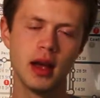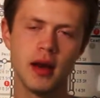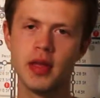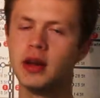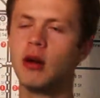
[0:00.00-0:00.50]

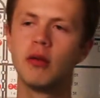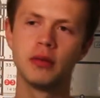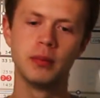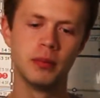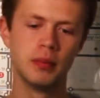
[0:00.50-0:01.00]
And then you
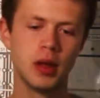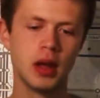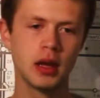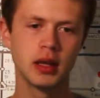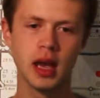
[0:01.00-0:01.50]
often
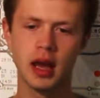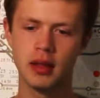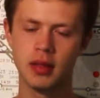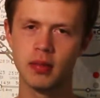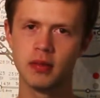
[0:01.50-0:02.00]

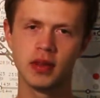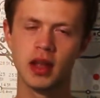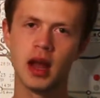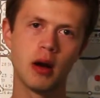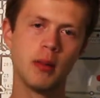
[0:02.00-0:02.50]

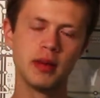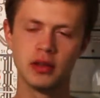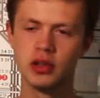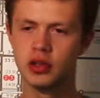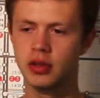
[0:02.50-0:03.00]
send out a
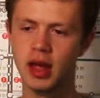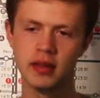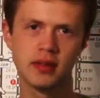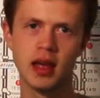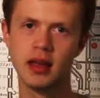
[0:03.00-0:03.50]
message that
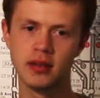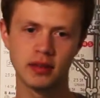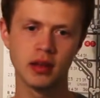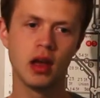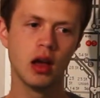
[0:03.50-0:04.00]

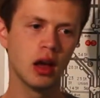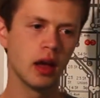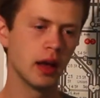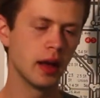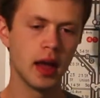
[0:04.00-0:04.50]
says,
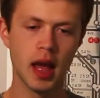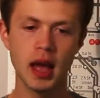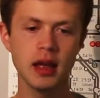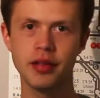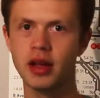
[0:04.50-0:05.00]

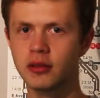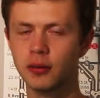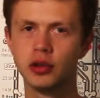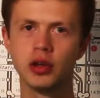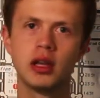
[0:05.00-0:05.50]
hey, thanks
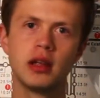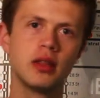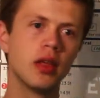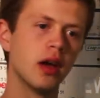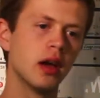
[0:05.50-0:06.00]
for joining
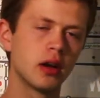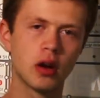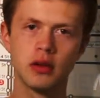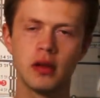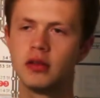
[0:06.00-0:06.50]
the
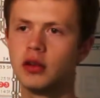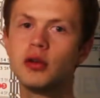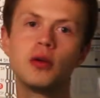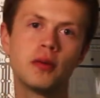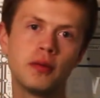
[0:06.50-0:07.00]
contest.
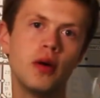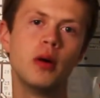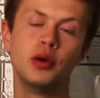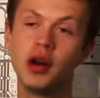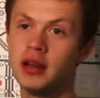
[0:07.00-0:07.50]
To
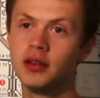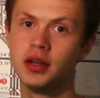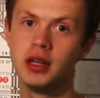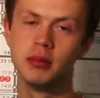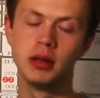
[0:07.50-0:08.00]
confirm your
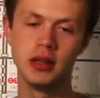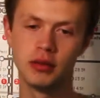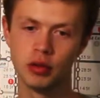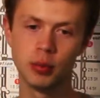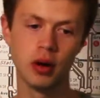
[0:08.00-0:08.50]
entry,
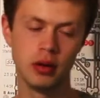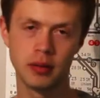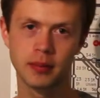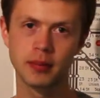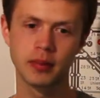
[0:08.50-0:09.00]
please respond.
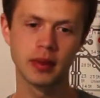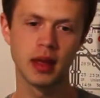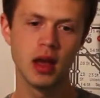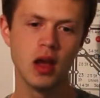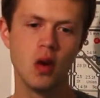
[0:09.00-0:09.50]

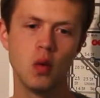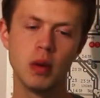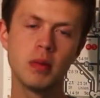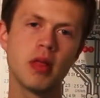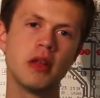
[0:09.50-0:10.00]
When
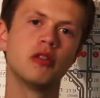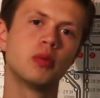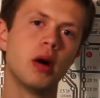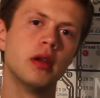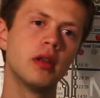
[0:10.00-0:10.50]
people then
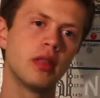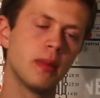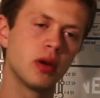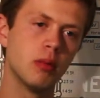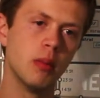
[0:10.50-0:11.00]
respond, they
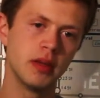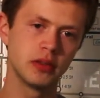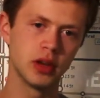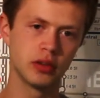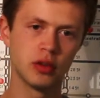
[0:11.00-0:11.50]
become a
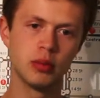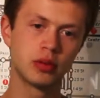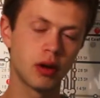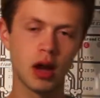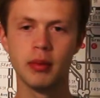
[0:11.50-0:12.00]
Messenger
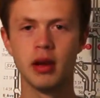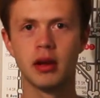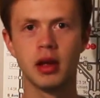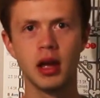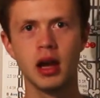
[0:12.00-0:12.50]
subscriber.
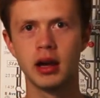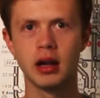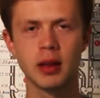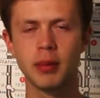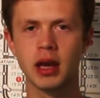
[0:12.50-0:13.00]
And
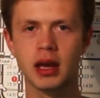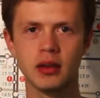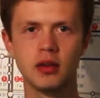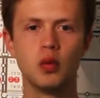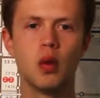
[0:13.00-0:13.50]
I'll get back
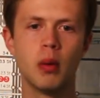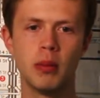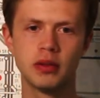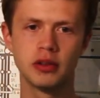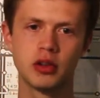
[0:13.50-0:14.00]
into what
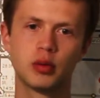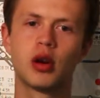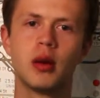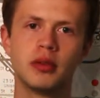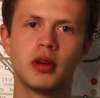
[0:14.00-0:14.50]
Messenger
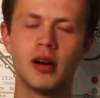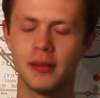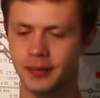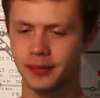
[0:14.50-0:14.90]
subscribers are.